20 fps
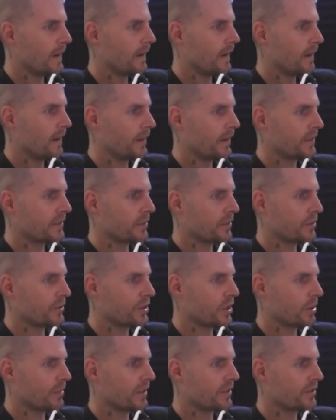let's go
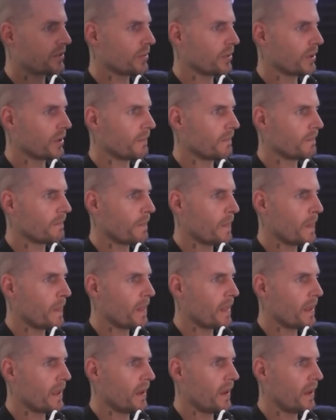share my screen
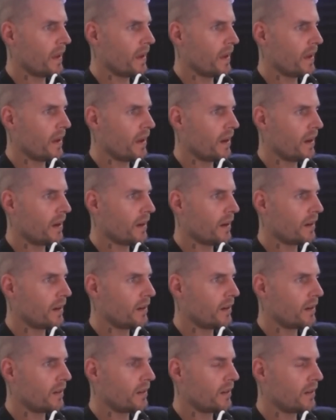
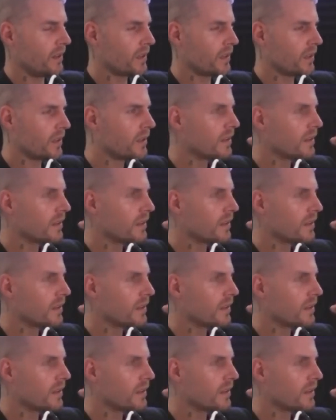and